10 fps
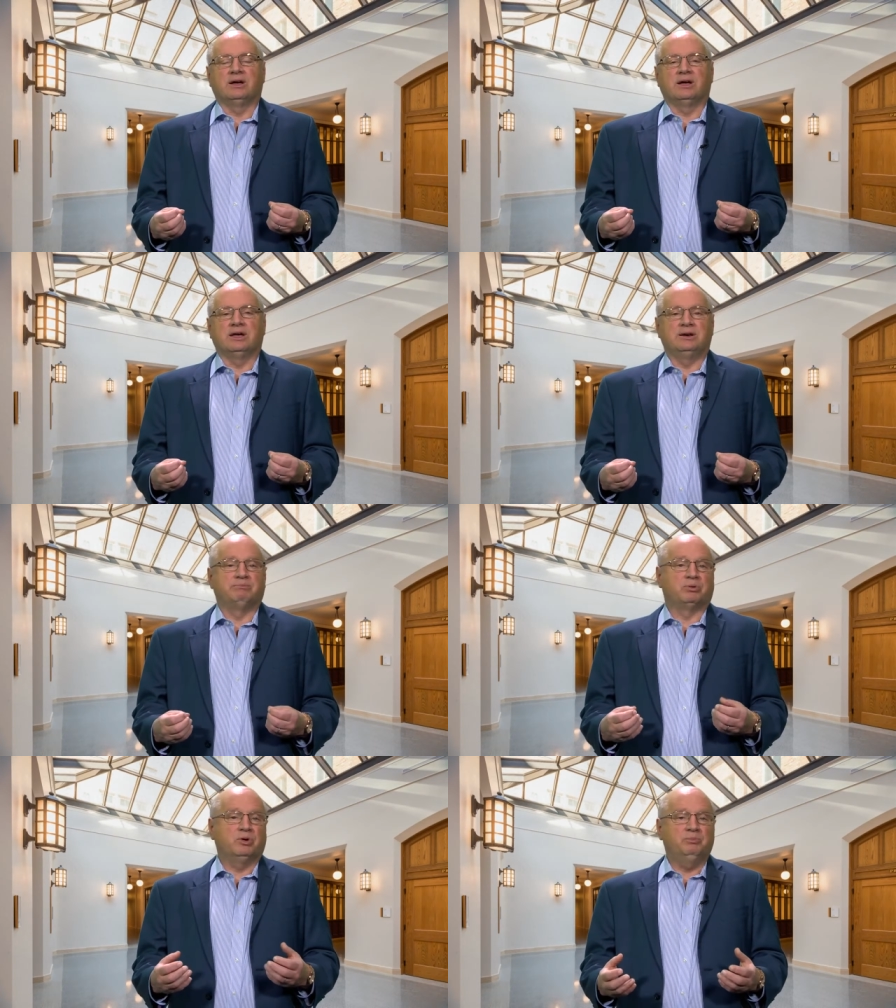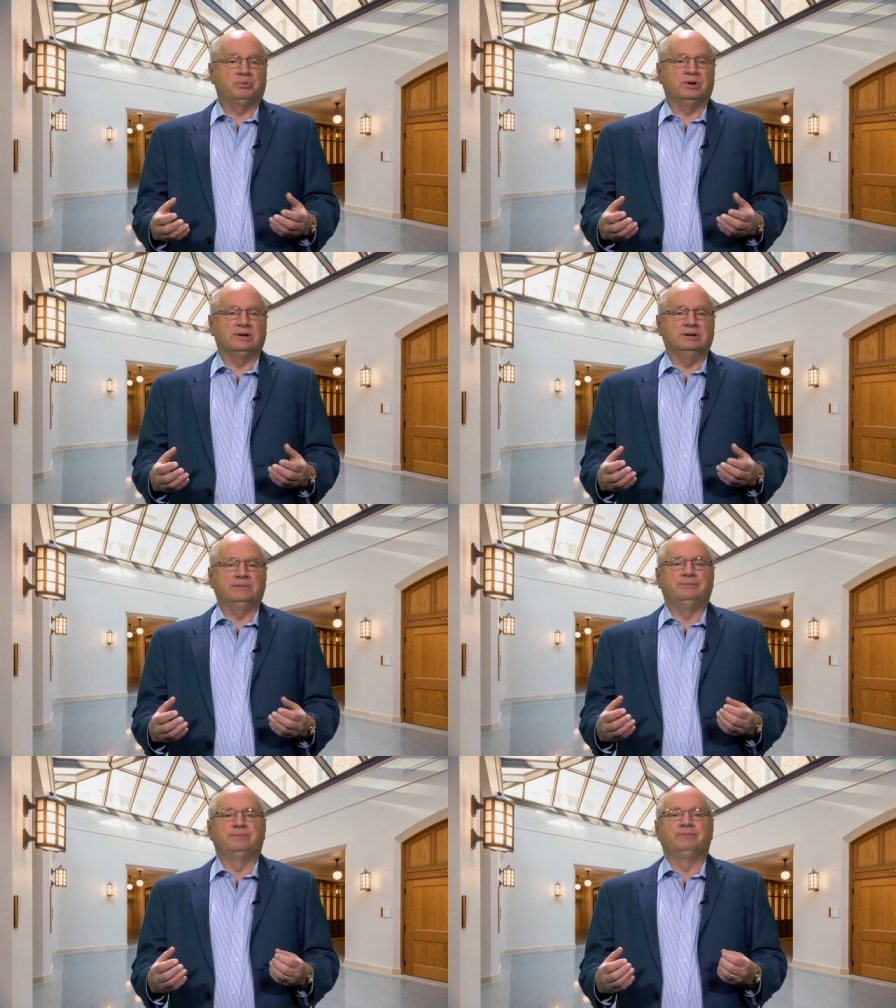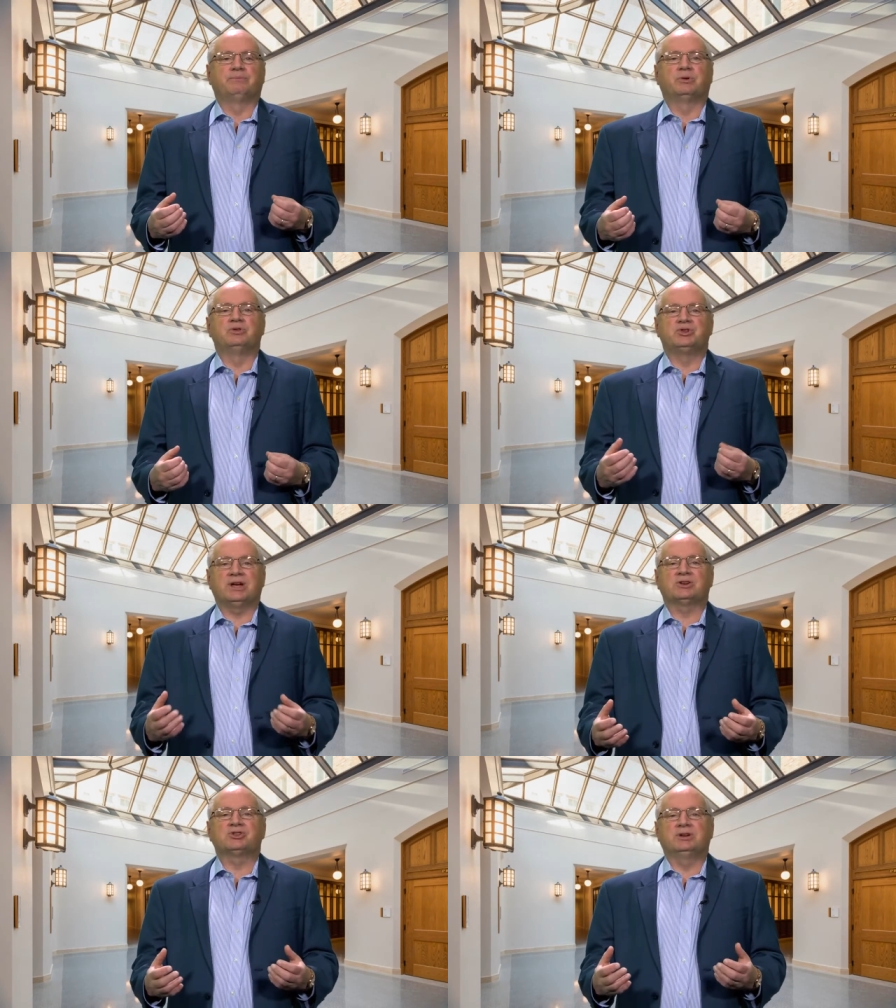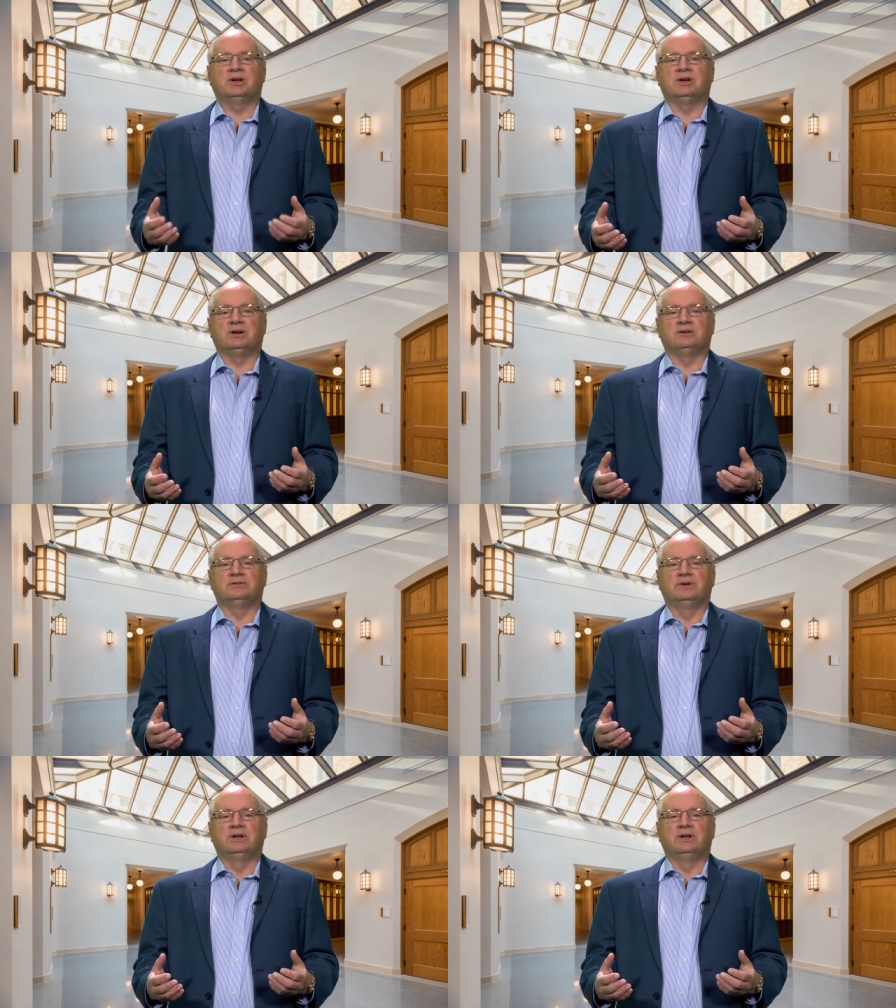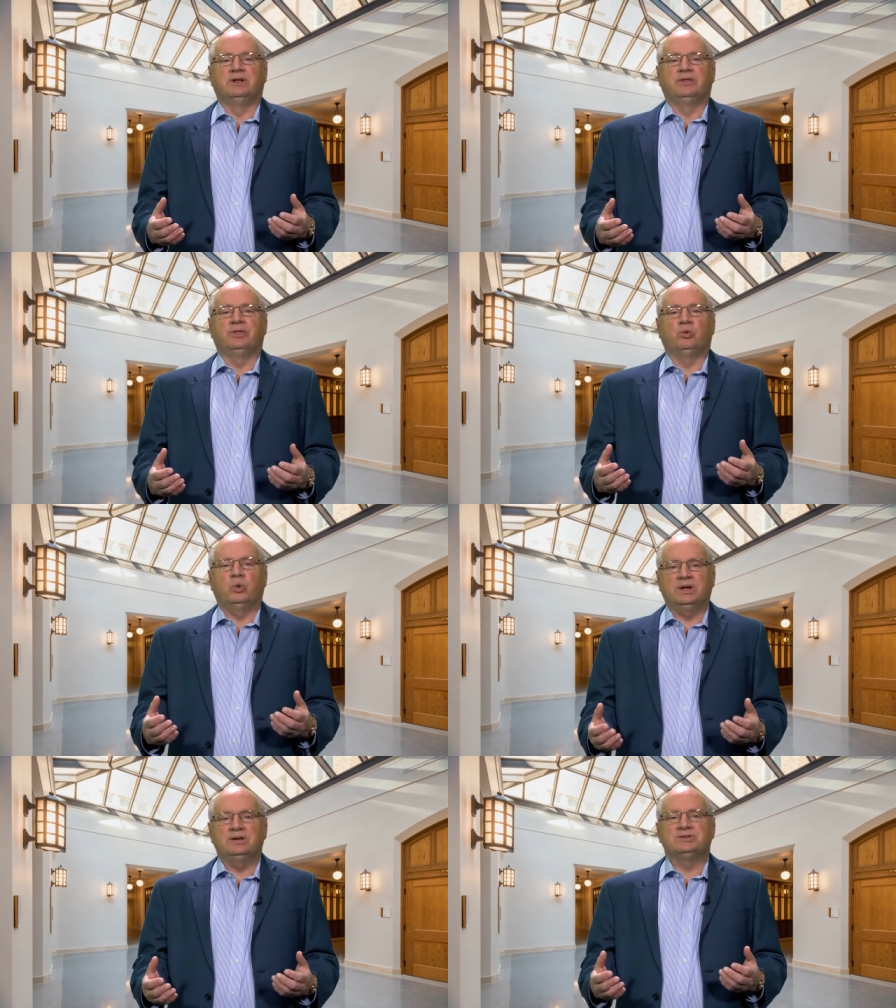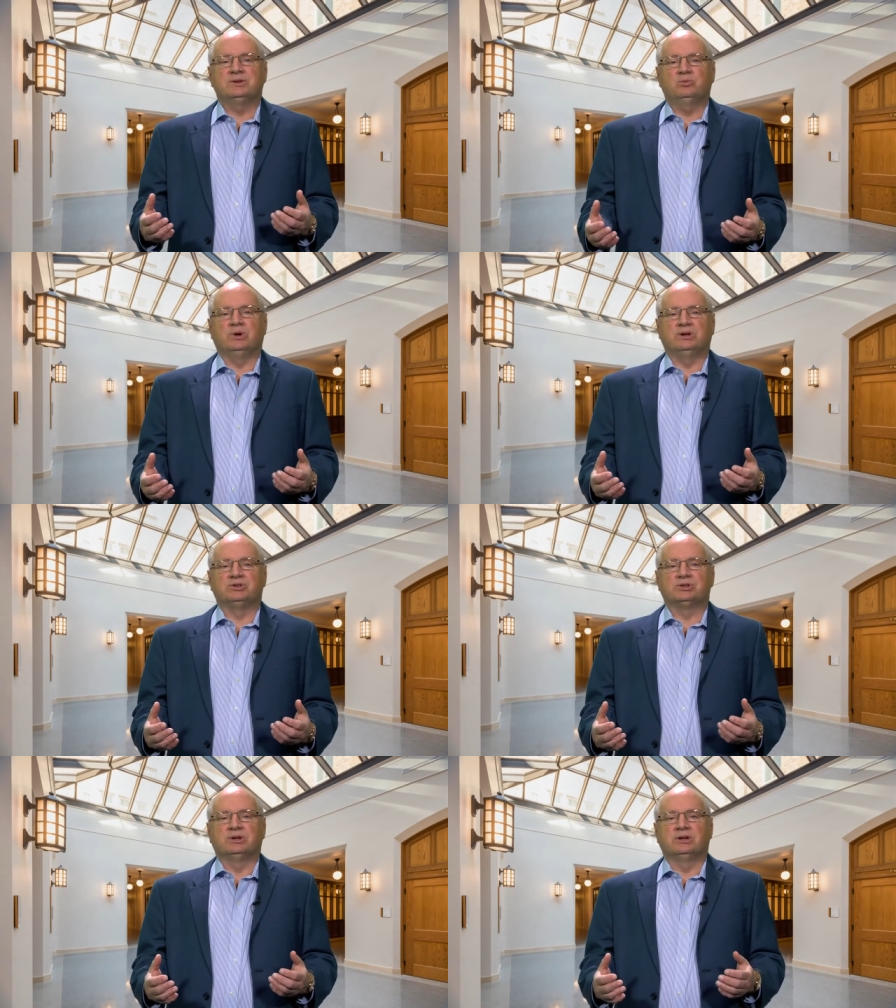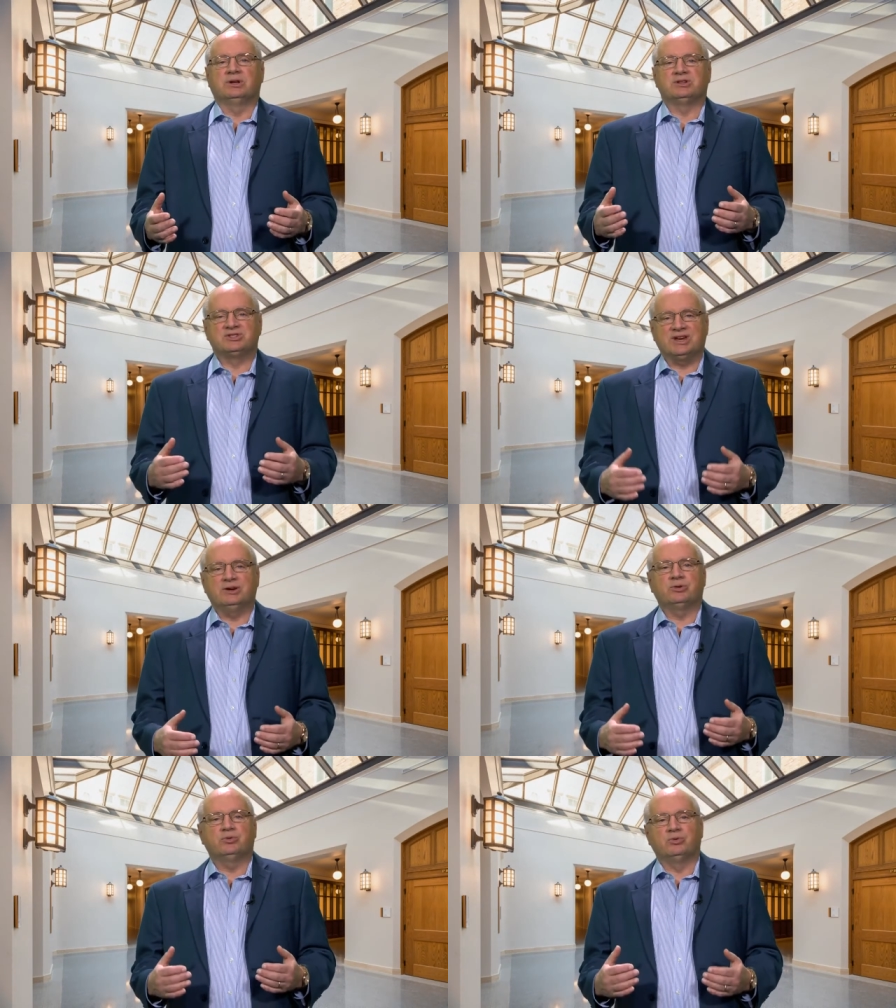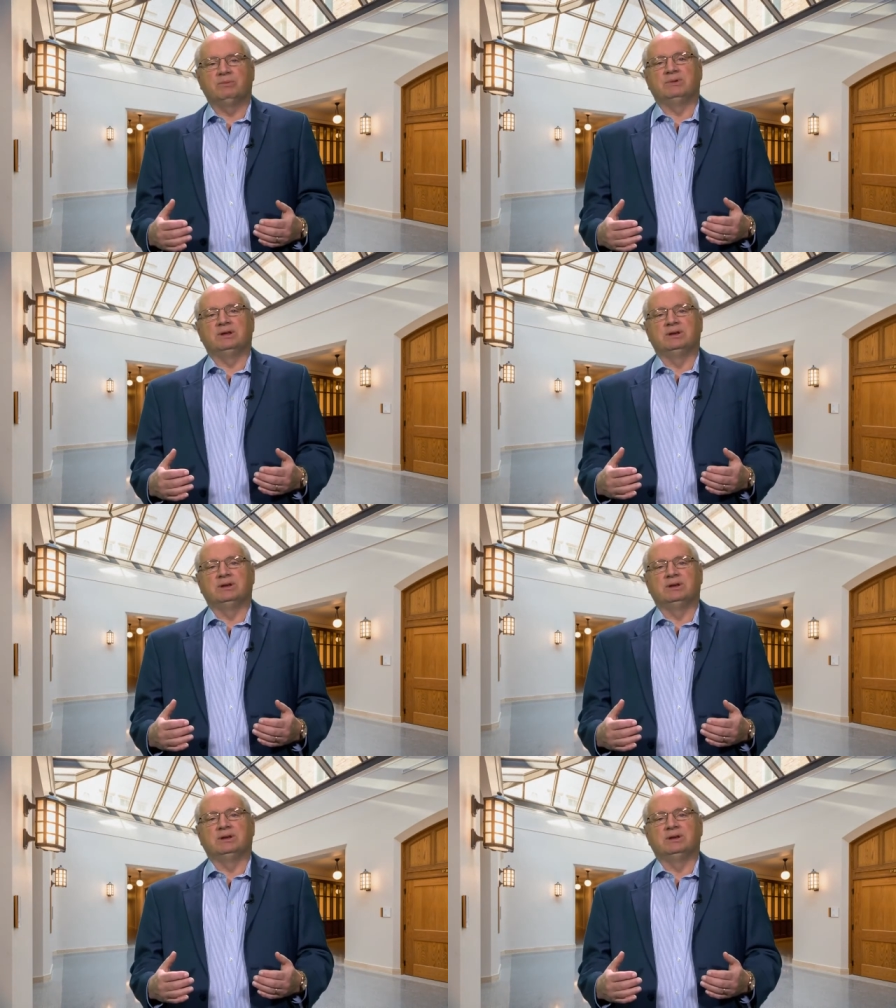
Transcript: an appropriate projection of the ways in which a sacred remnant